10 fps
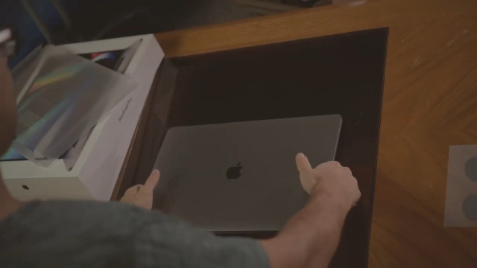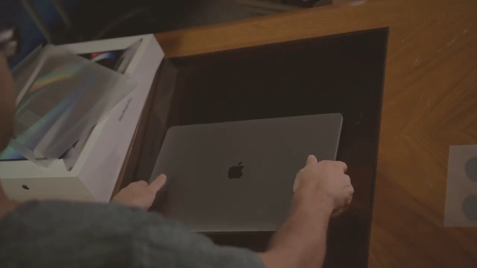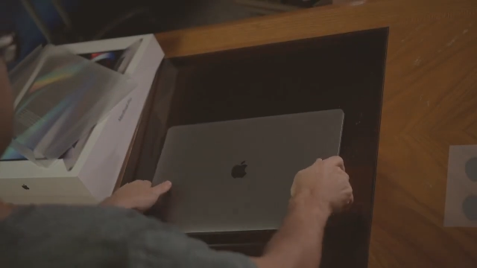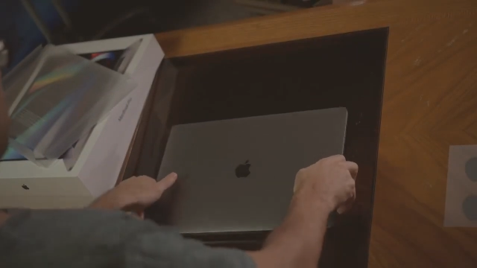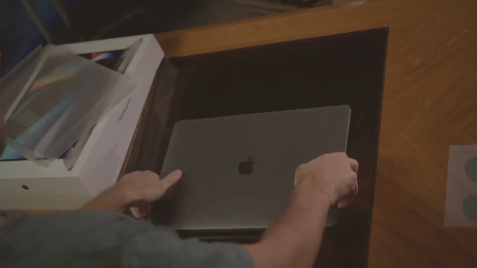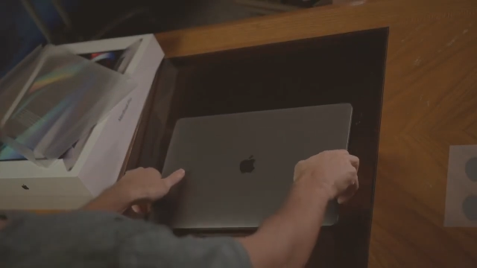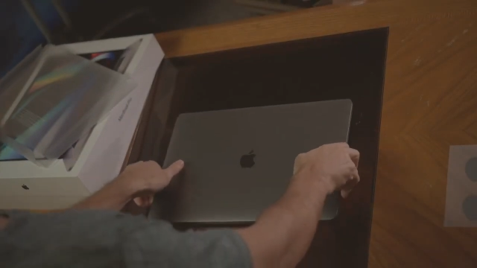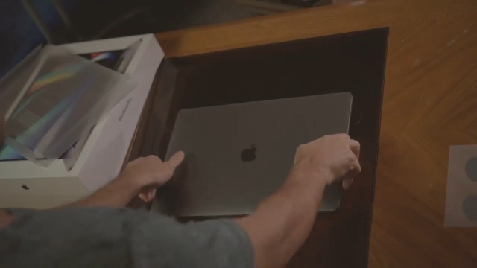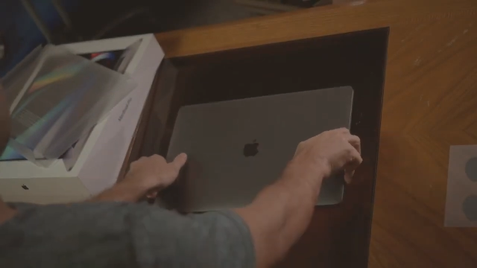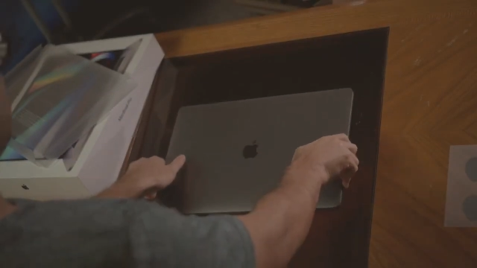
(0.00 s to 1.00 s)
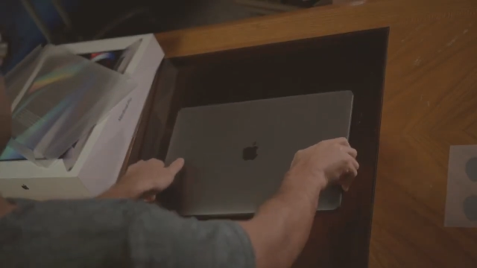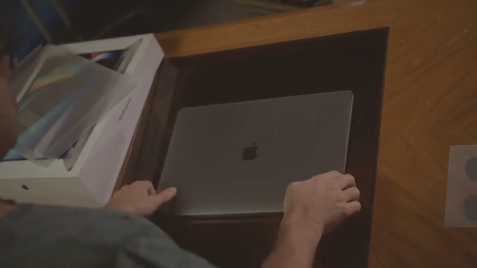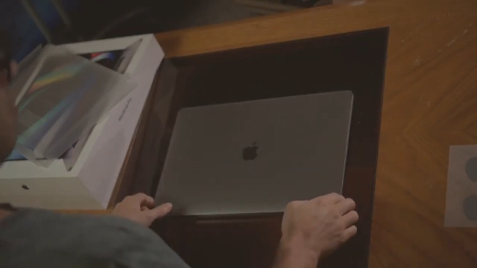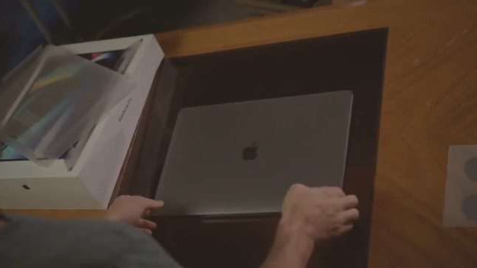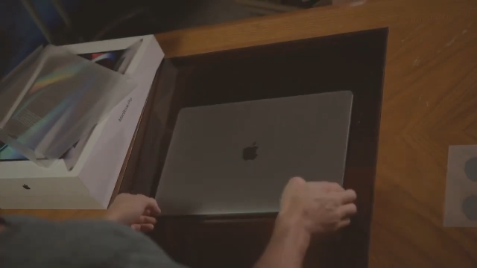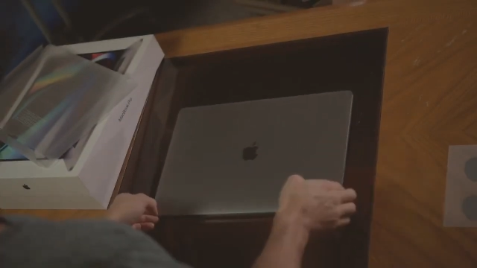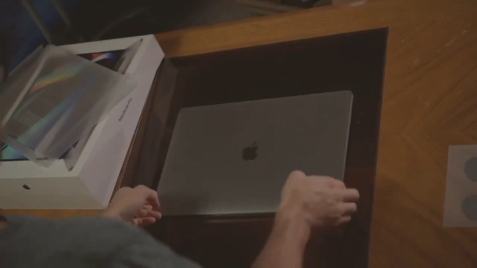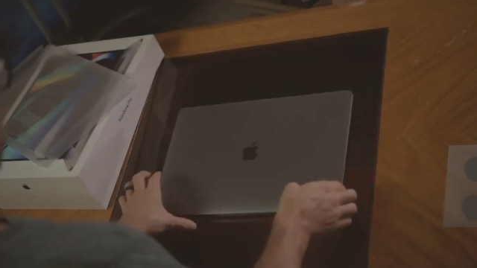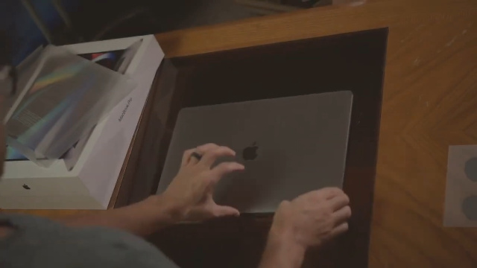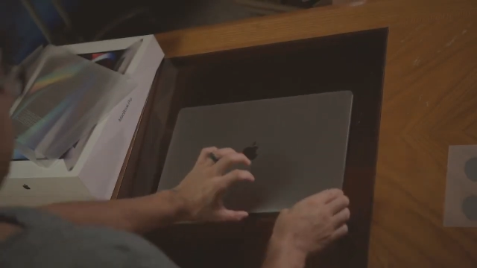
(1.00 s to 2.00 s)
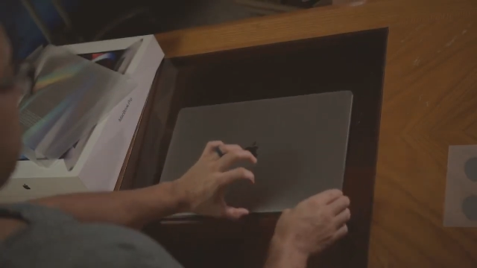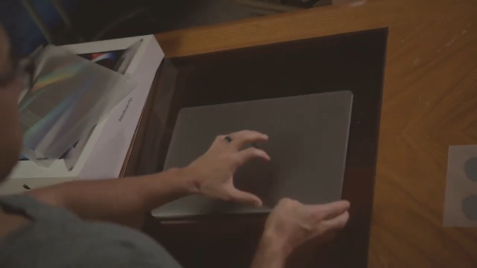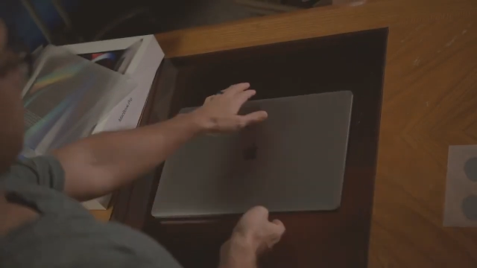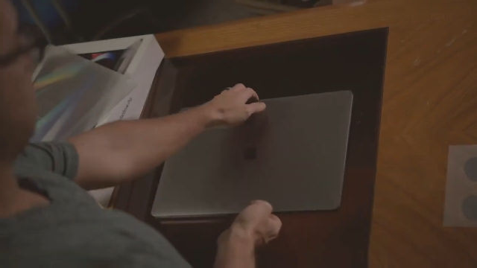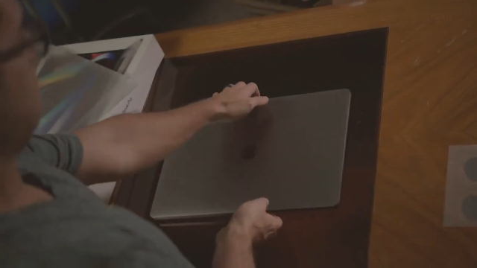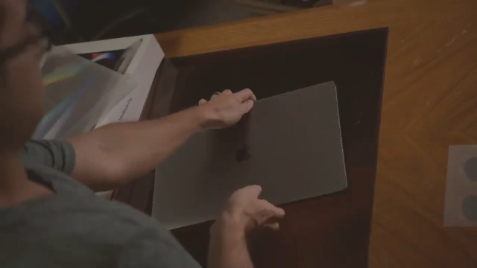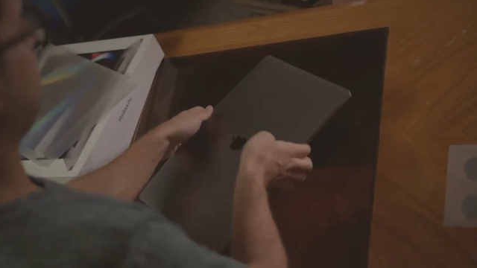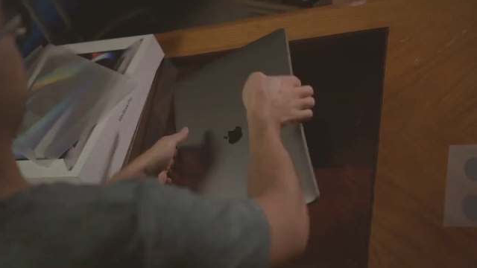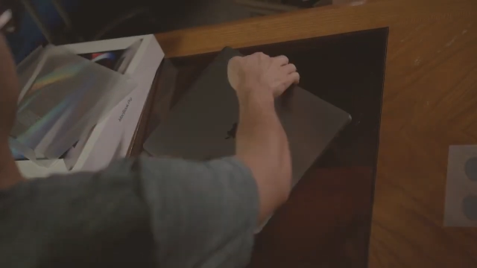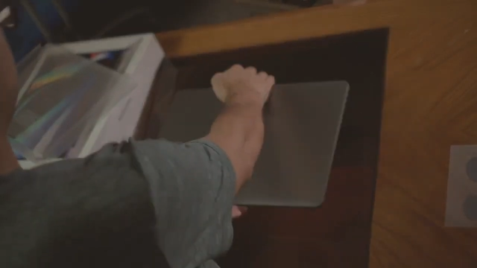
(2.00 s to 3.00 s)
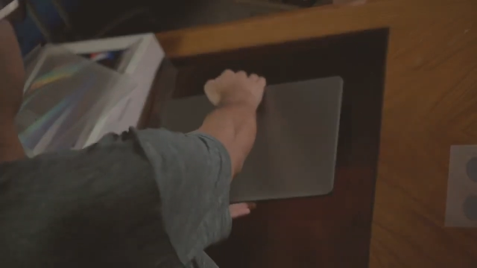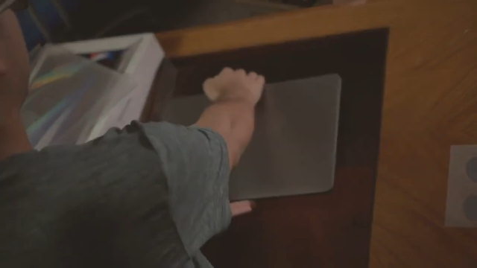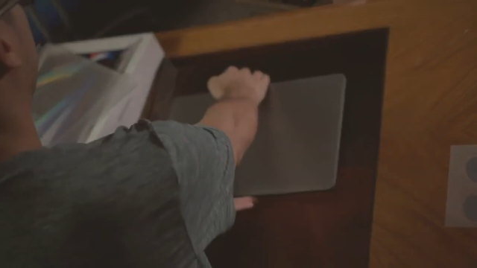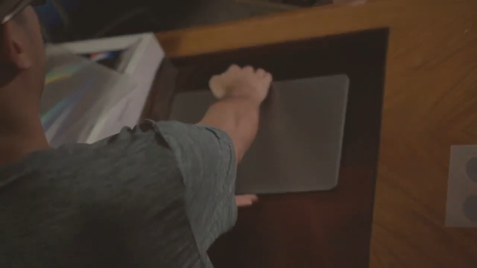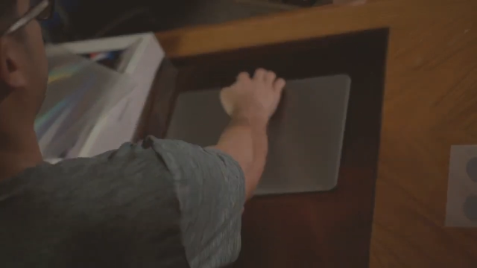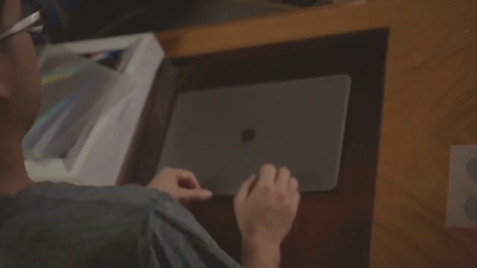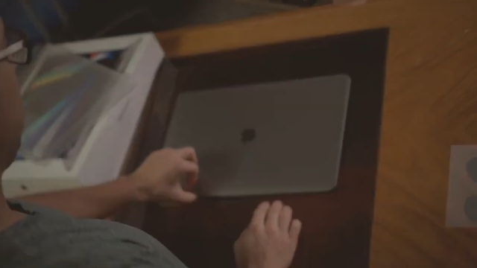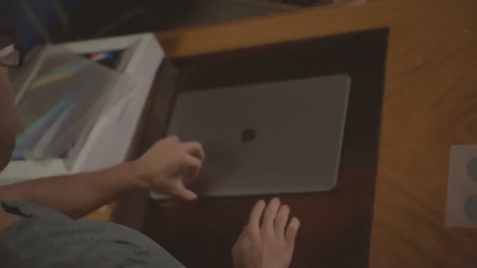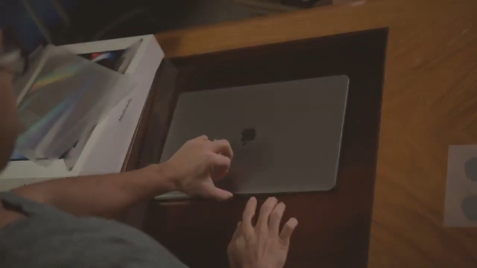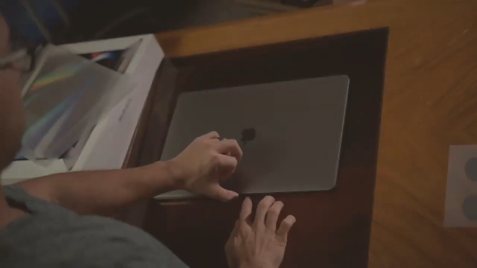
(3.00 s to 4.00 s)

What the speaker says: (no speaker visible)